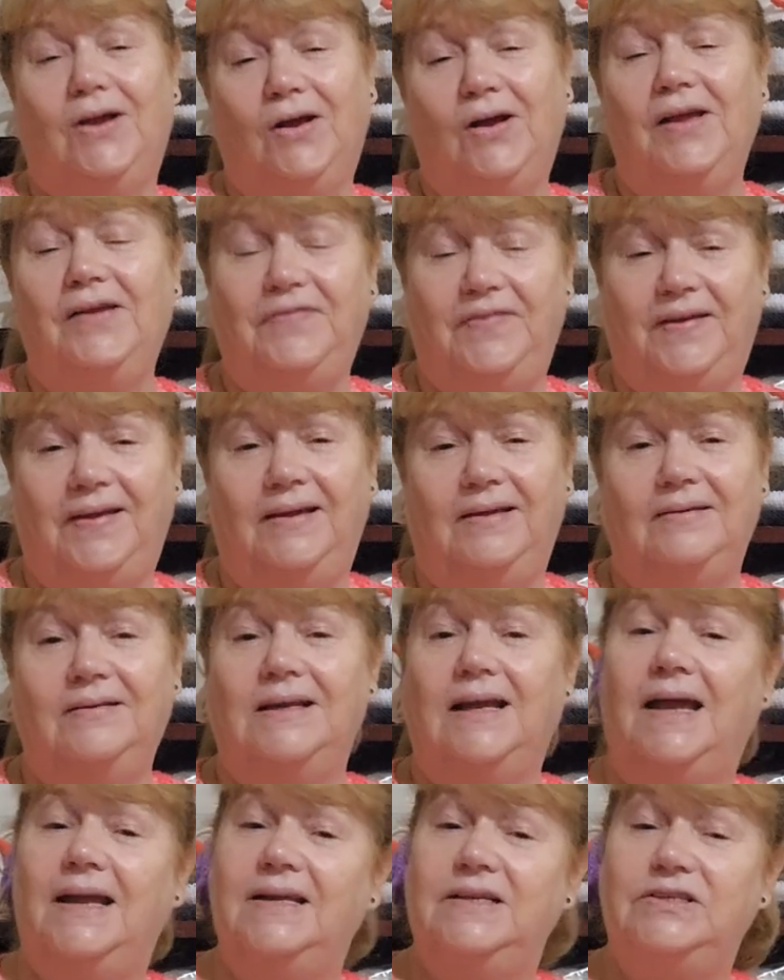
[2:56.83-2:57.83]
I
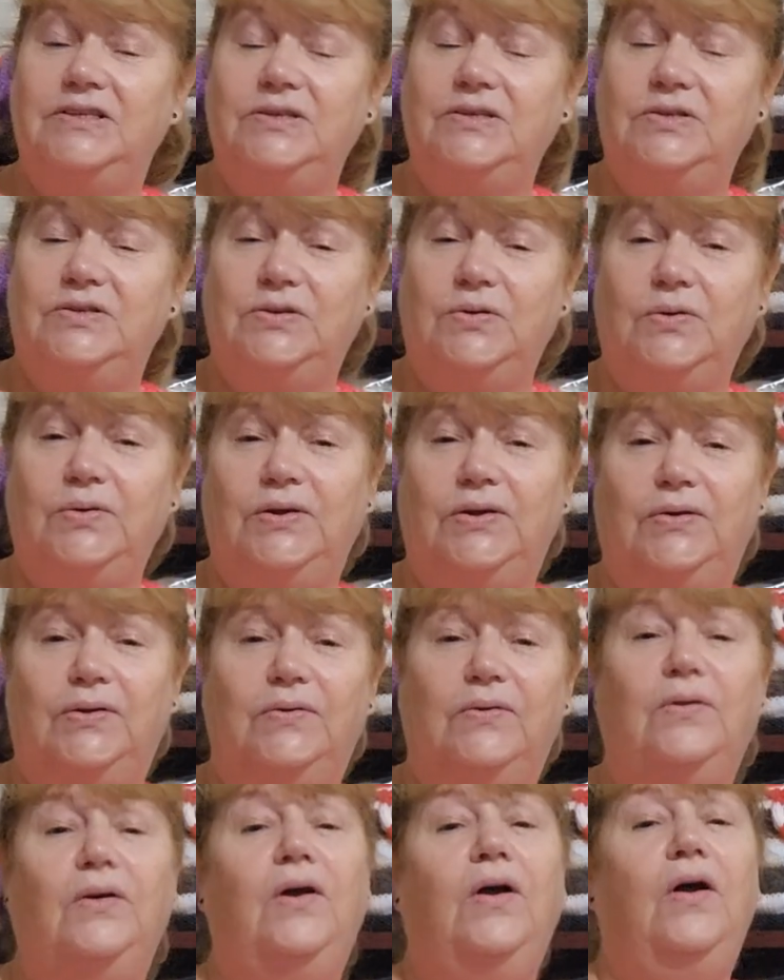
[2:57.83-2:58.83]
found a
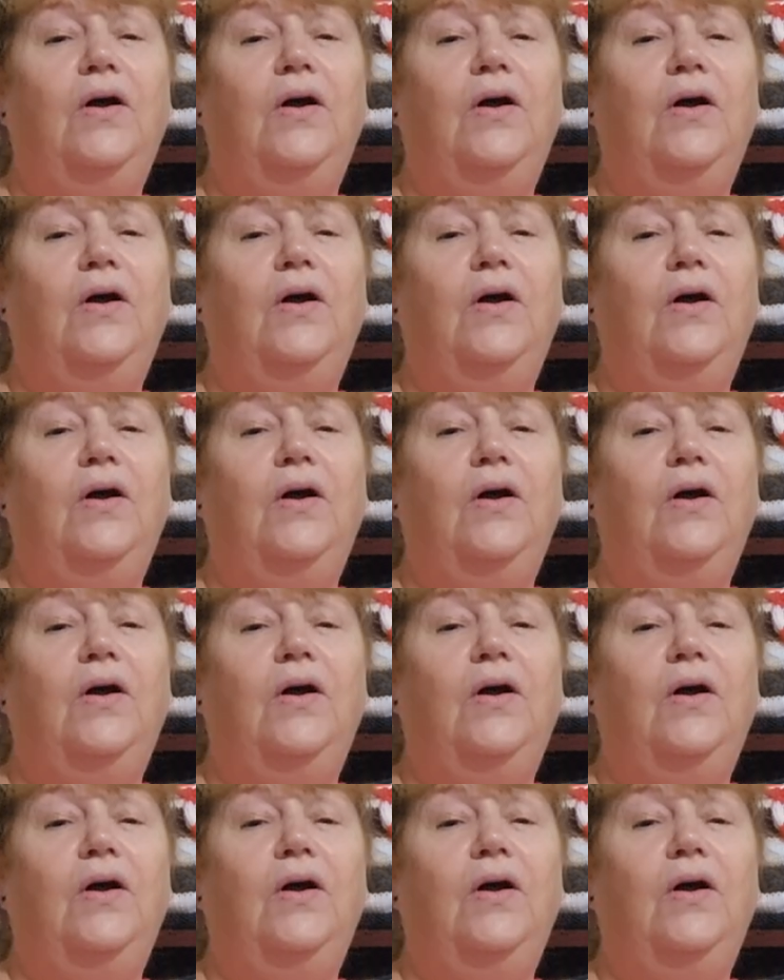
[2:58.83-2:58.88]
tutorial